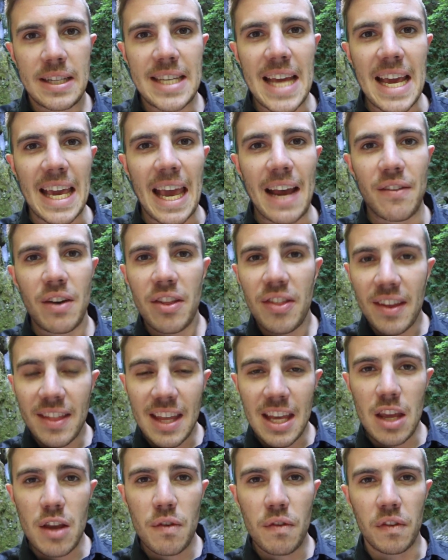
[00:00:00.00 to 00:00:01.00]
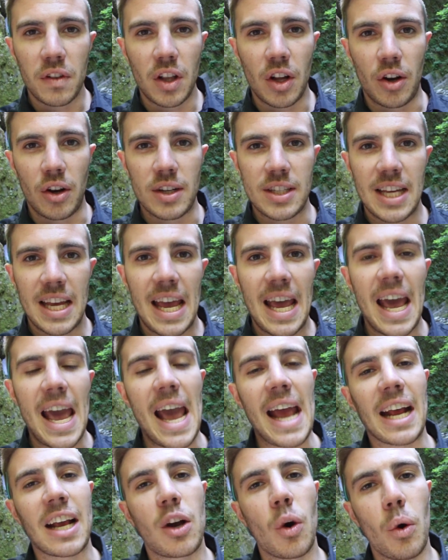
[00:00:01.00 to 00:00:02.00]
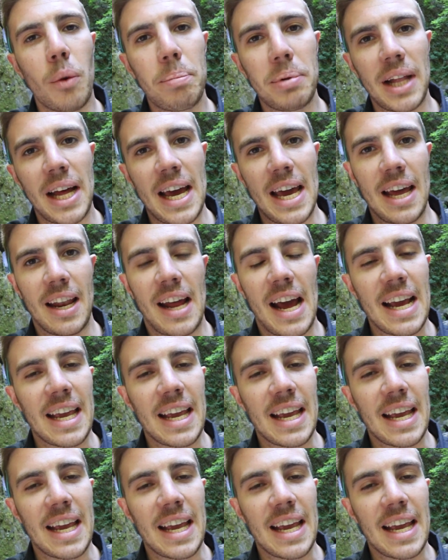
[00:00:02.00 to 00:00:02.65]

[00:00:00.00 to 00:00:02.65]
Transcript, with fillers: take everything that you've learnt, and go apply it.